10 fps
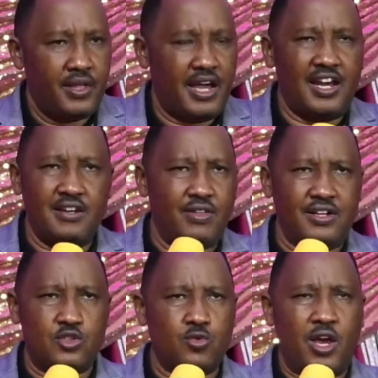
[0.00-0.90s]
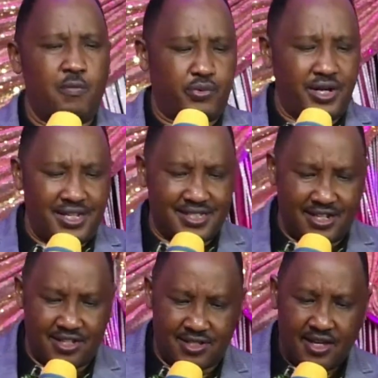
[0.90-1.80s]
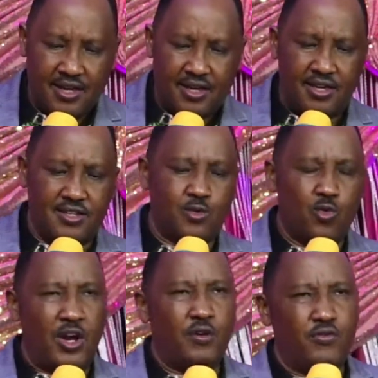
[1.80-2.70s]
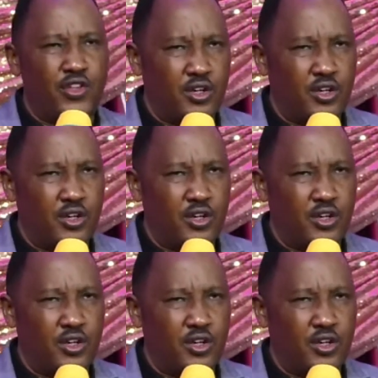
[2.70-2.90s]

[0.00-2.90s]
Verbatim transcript: And that's why prayerlessness is one of